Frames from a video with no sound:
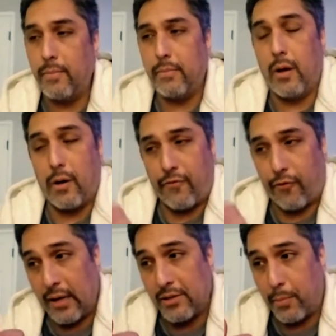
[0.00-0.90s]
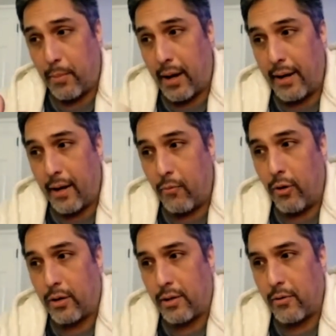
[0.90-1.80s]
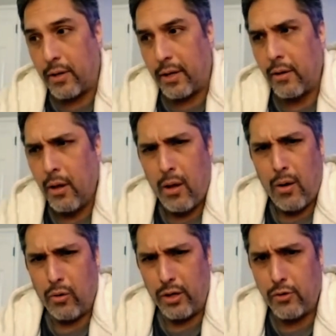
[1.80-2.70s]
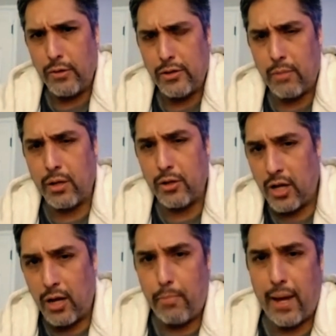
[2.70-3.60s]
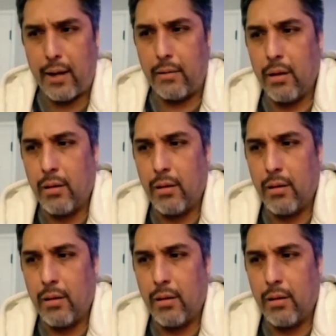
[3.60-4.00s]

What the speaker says: other friends of mine at work, they were like, "Well, you're doing something. You're getting paid."